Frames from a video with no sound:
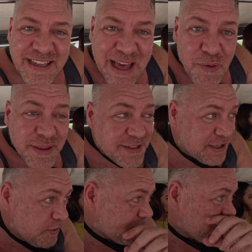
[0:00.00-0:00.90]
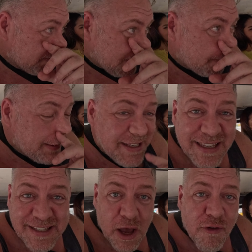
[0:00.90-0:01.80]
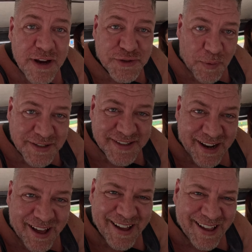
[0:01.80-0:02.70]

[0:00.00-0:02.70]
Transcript: you know what the solution for gypsies is? A rich westerner. I